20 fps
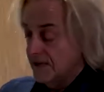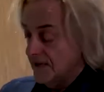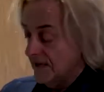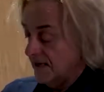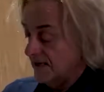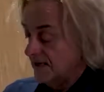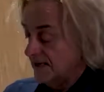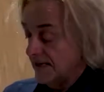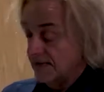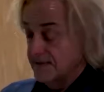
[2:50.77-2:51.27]

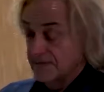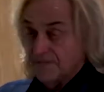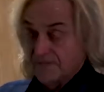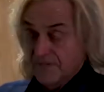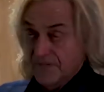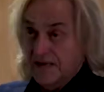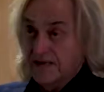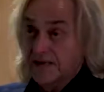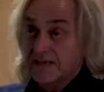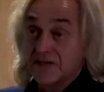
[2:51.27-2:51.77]
is that
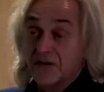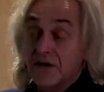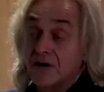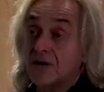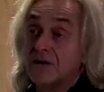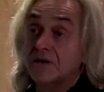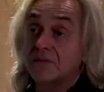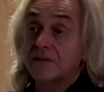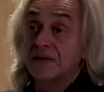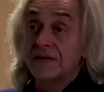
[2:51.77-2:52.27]
in his
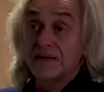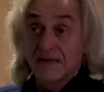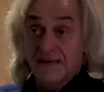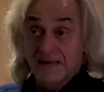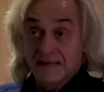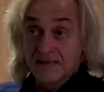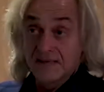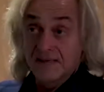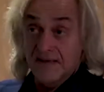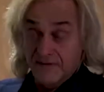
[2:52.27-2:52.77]
home,
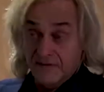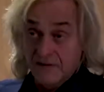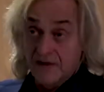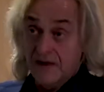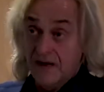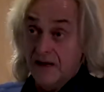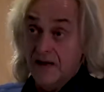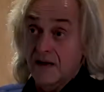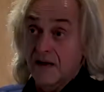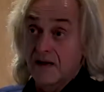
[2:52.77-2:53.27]
he did have
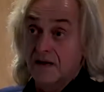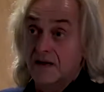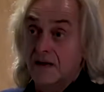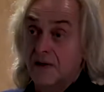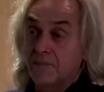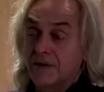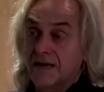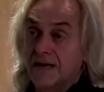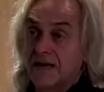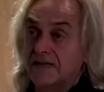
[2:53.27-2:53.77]

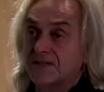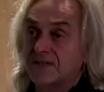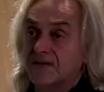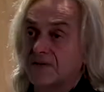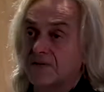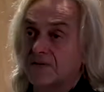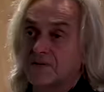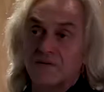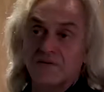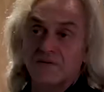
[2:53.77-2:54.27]
a
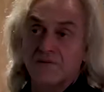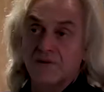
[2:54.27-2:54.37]
Picasso,